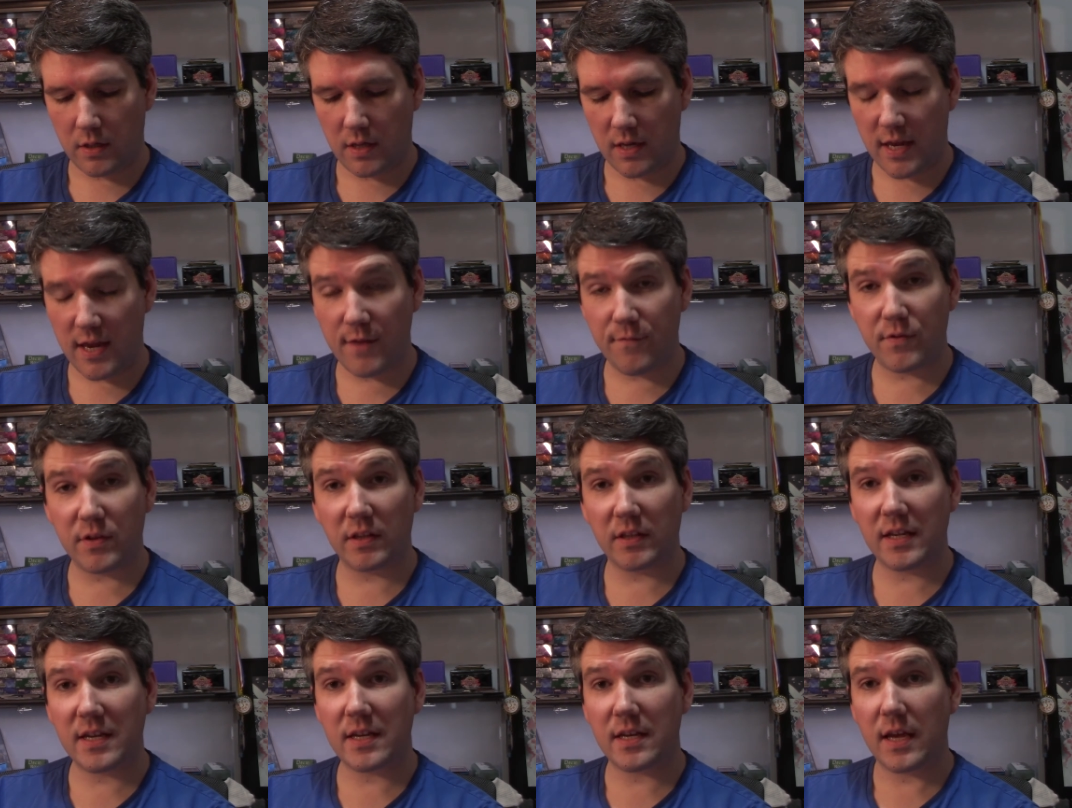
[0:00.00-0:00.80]

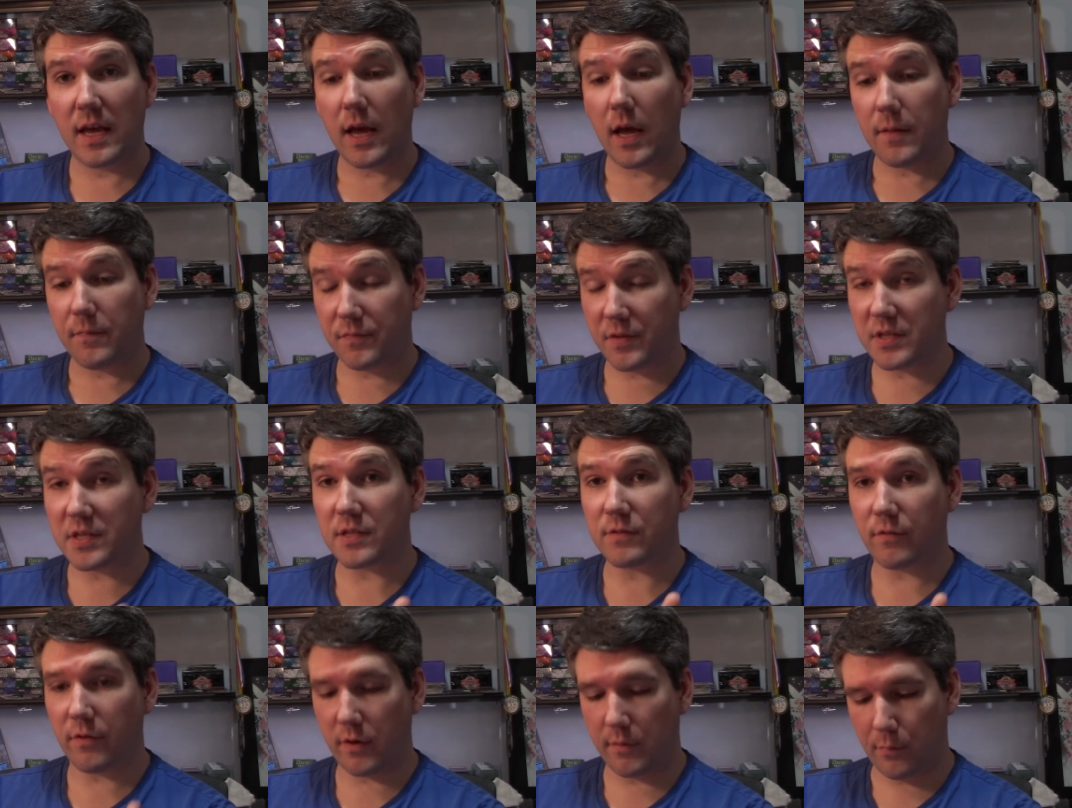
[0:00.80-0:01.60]
evenly, this
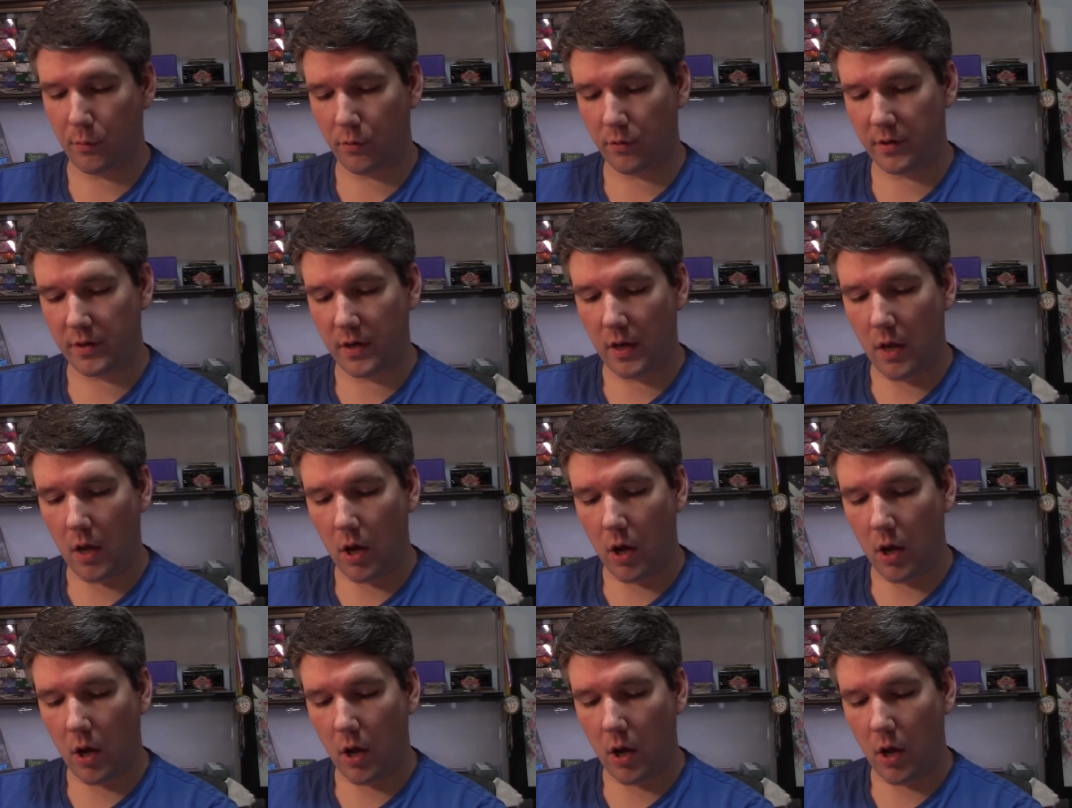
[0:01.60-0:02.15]
is very important,